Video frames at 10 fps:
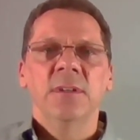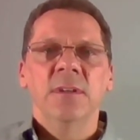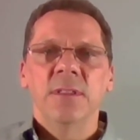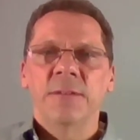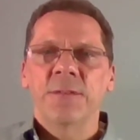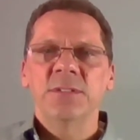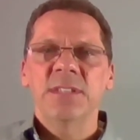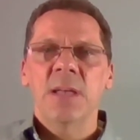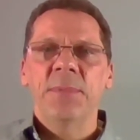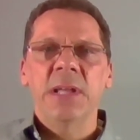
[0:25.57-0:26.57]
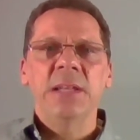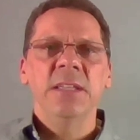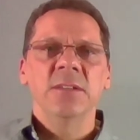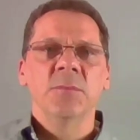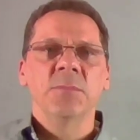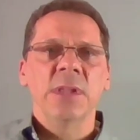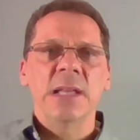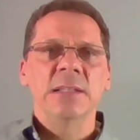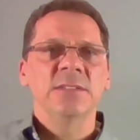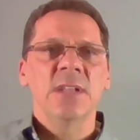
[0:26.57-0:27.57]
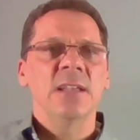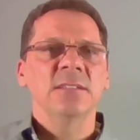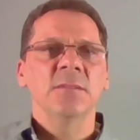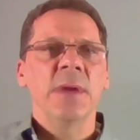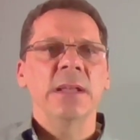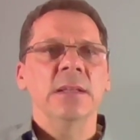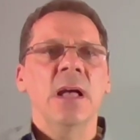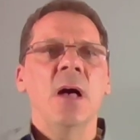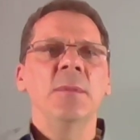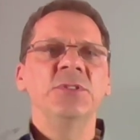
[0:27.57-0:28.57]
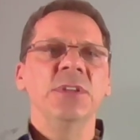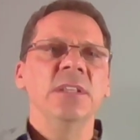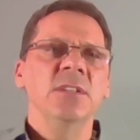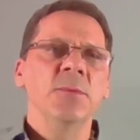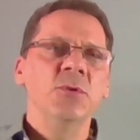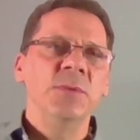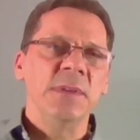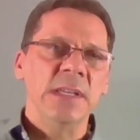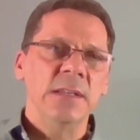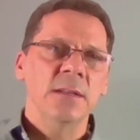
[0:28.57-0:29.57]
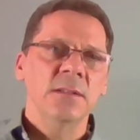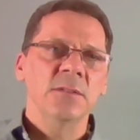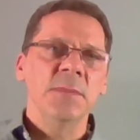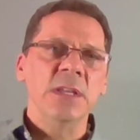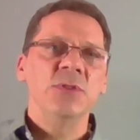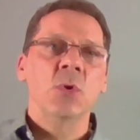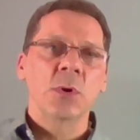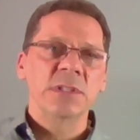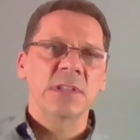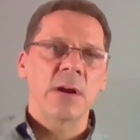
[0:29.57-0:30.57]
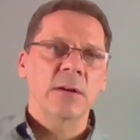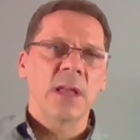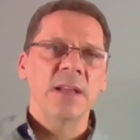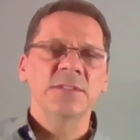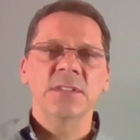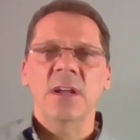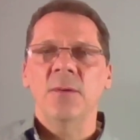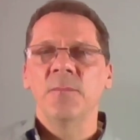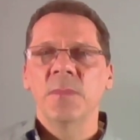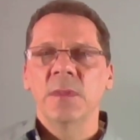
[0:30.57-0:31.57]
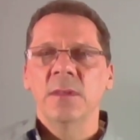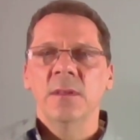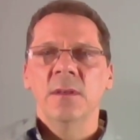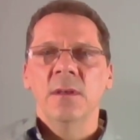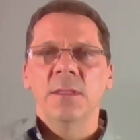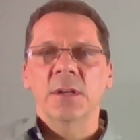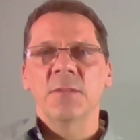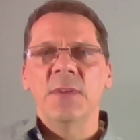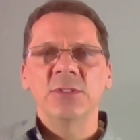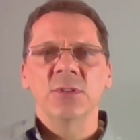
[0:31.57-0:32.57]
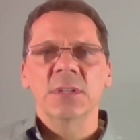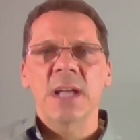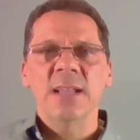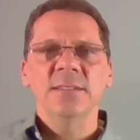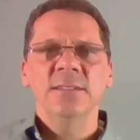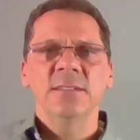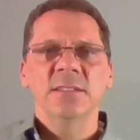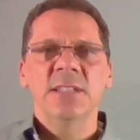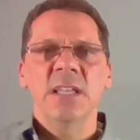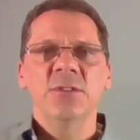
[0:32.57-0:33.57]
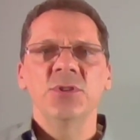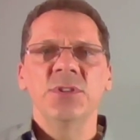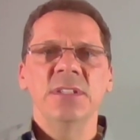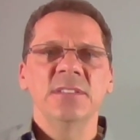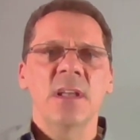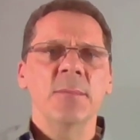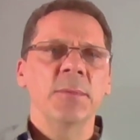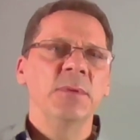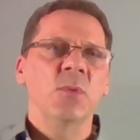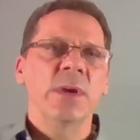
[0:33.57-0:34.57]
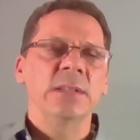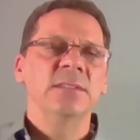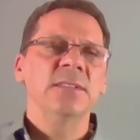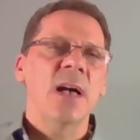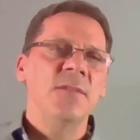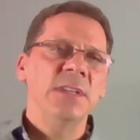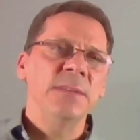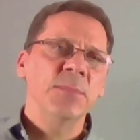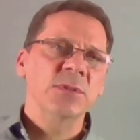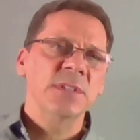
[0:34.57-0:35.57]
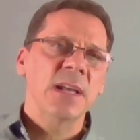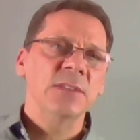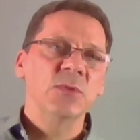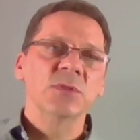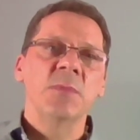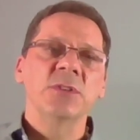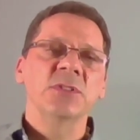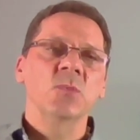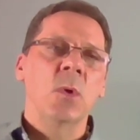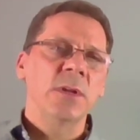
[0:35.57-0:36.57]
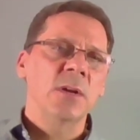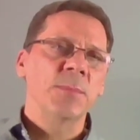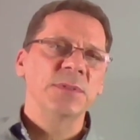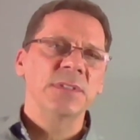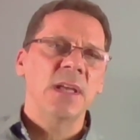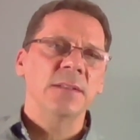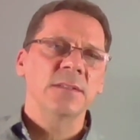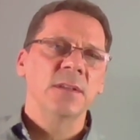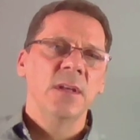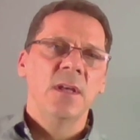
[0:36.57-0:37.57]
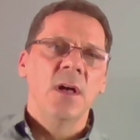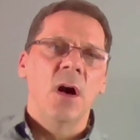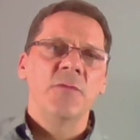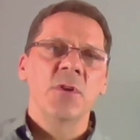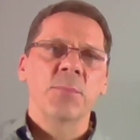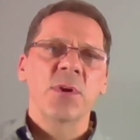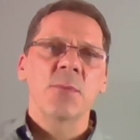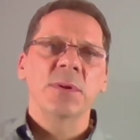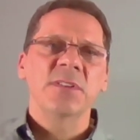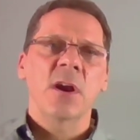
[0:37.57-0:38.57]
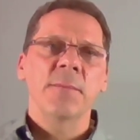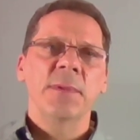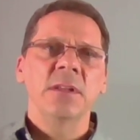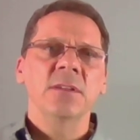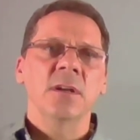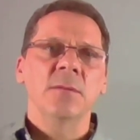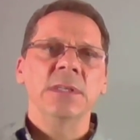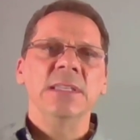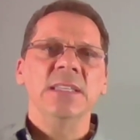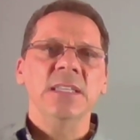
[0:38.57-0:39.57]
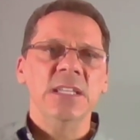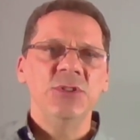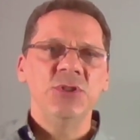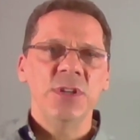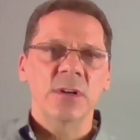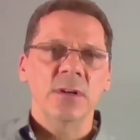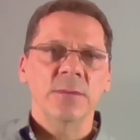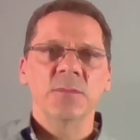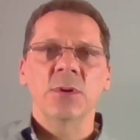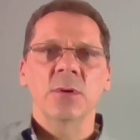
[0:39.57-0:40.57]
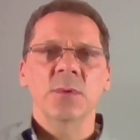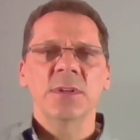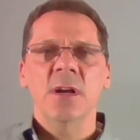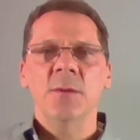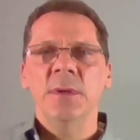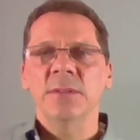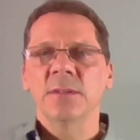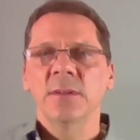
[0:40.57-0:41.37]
The first step in any income plan is to estimate how much income you need to meet your desired lifestyle. The conventional guidance is that you should need somewhere between 70% to as much as 100% of your pre-retirement income each year during retirement.